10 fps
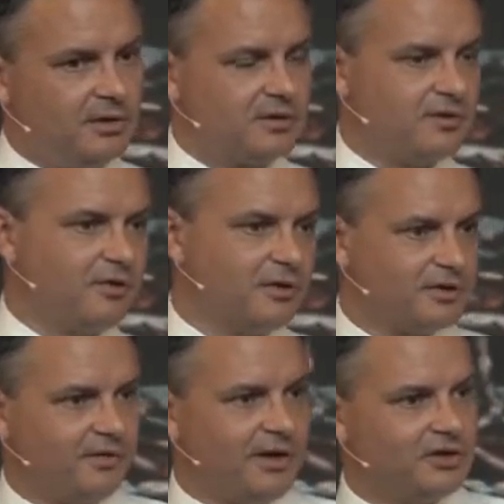Minister of
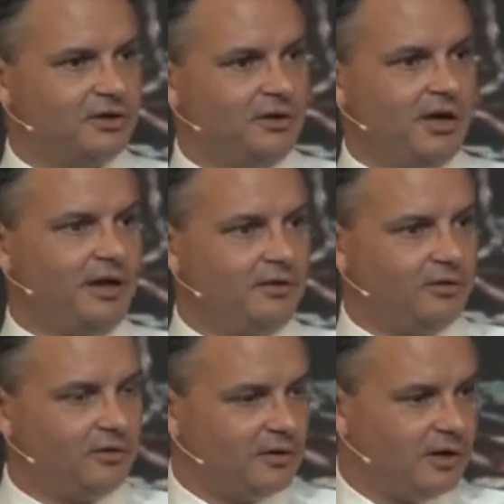Conservation
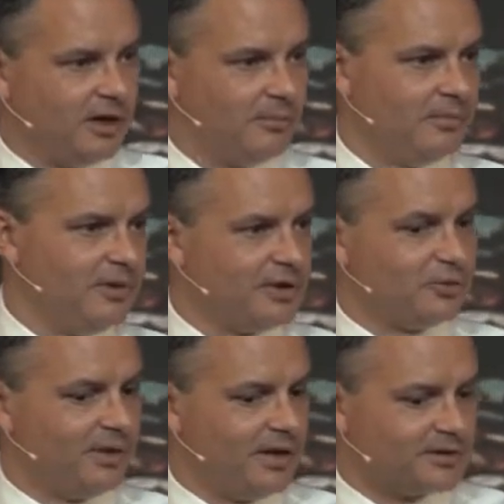and
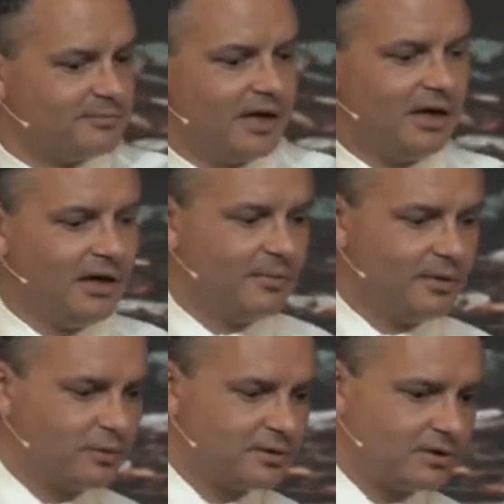National Parks,
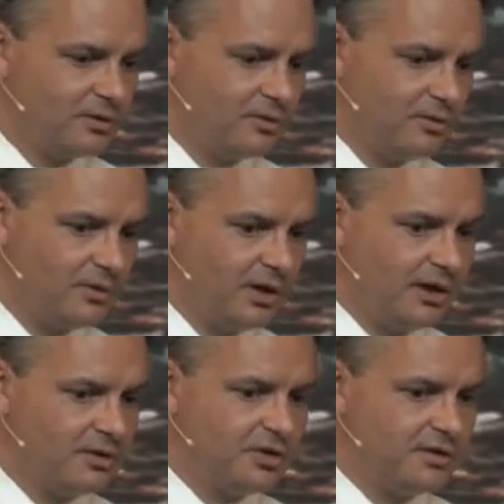but also
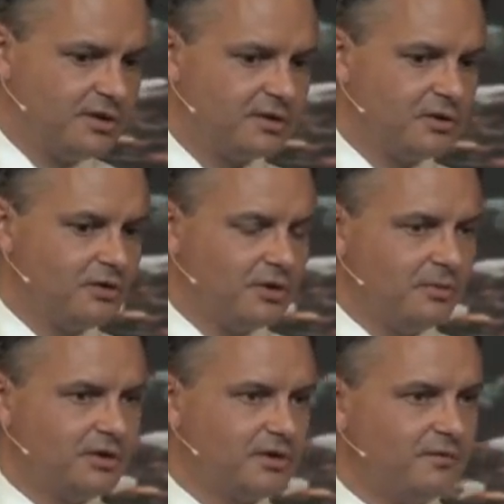she's the Associate
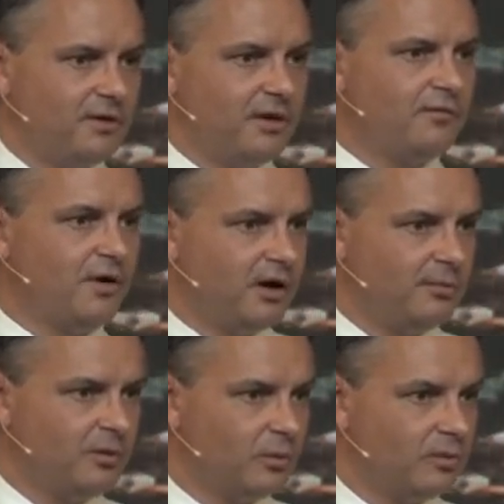Minister for the
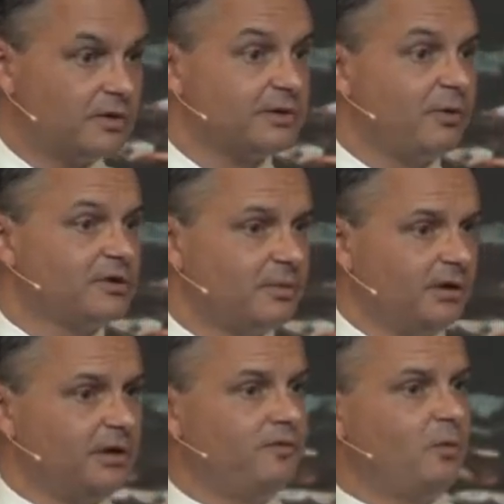Environment with
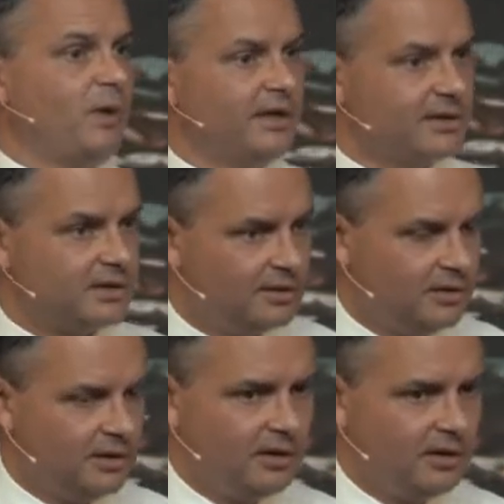responsibility for waste.